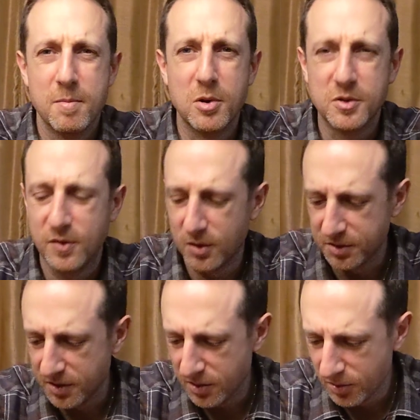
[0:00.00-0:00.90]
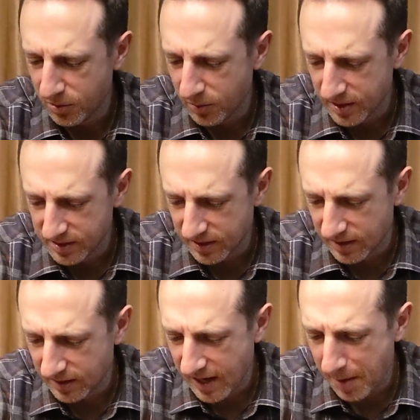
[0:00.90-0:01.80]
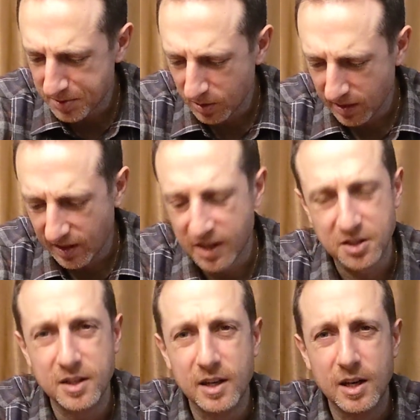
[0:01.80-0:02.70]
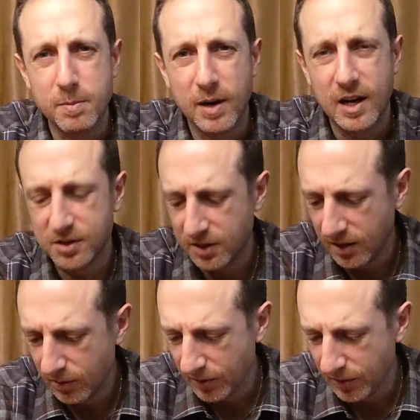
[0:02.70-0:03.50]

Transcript: most folks know, was an absolutely legendary boxer.